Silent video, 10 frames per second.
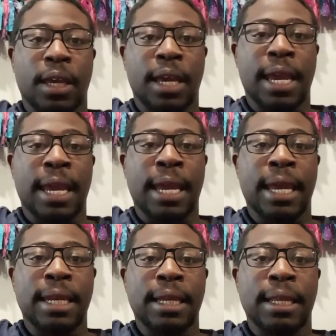
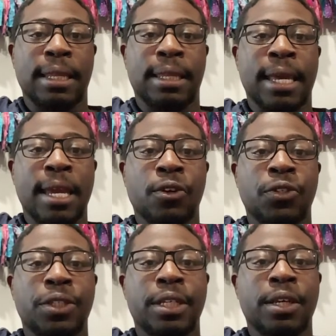And they are
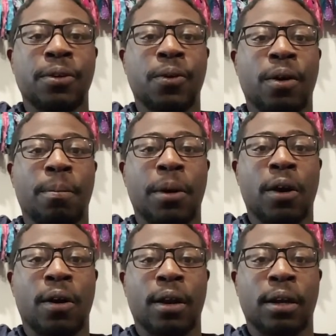still a
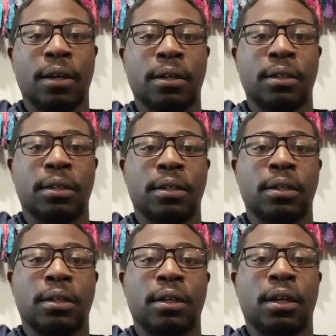part
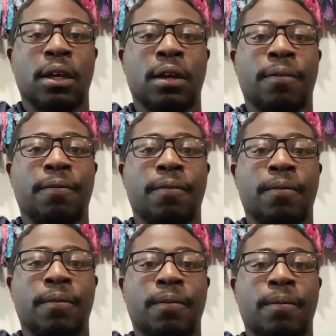of
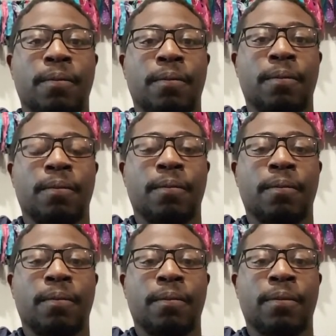
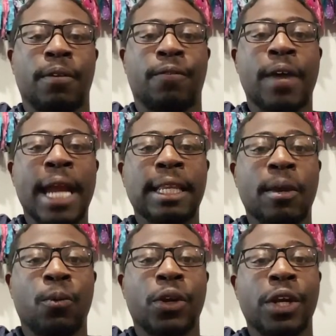the fact that
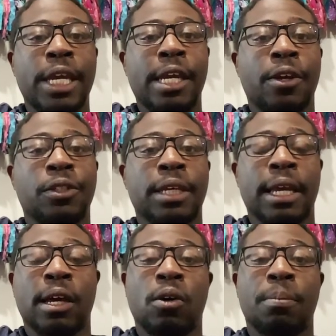we're here to
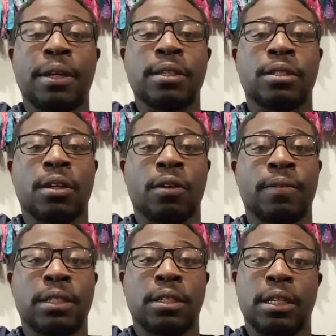help and
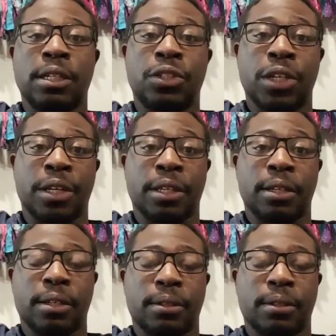service each other.